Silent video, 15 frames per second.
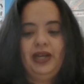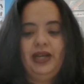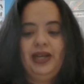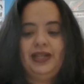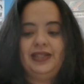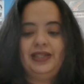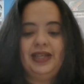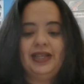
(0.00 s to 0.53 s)

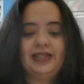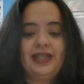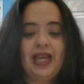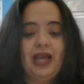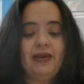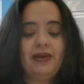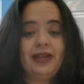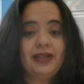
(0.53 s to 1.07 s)
It's the
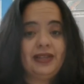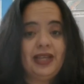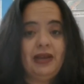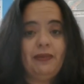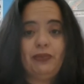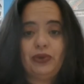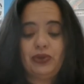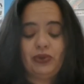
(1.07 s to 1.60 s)
exact
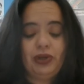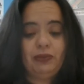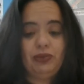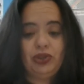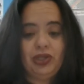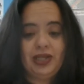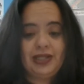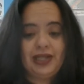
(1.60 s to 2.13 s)
same
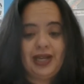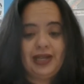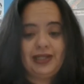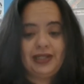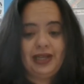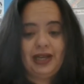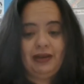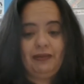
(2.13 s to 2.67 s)
prescription as
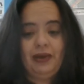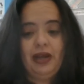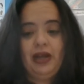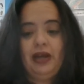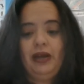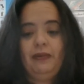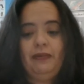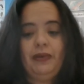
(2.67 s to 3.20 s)
last time,
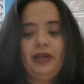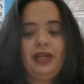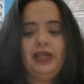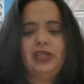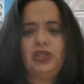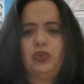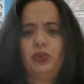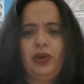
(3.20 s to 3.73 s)
but he
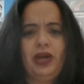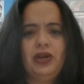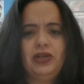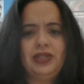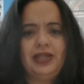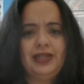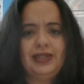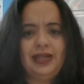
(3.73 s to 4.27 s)

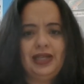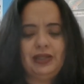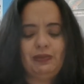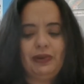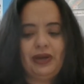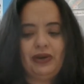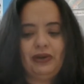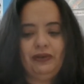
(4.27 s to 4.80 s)
swears he sees
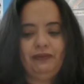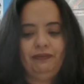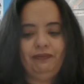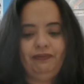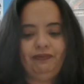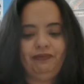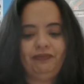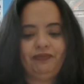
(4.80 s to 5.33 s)
better.
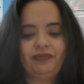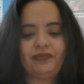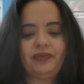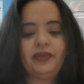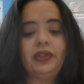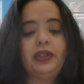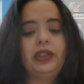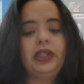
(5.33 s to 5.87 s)

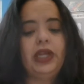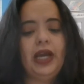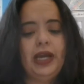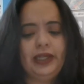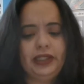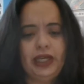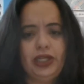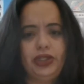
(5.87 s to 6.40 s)

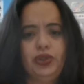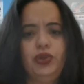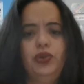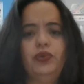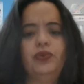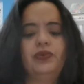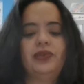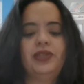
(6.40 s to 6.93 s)
And I
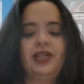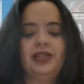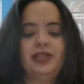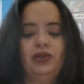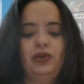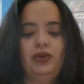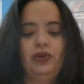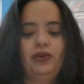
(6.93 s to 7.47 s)
do, says
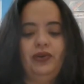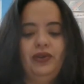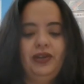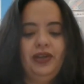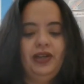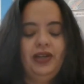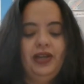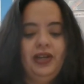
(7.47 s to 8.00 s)
Lolo.
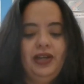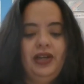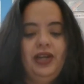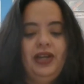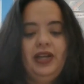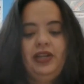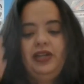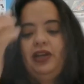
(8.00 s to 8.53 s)

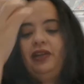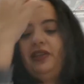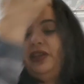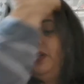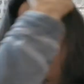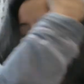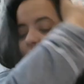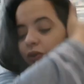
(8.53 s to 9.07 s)

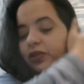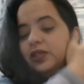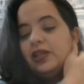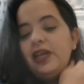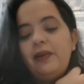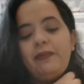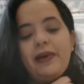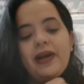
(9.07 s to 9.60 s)
Nothing is going to
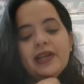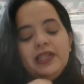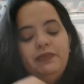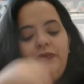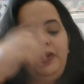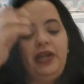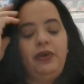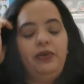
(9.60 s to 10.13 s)
get past
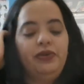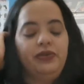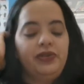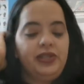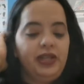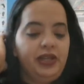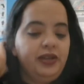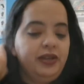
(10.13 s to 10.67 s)
me now, you'll
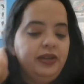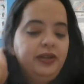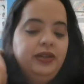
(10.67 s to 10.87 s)
see.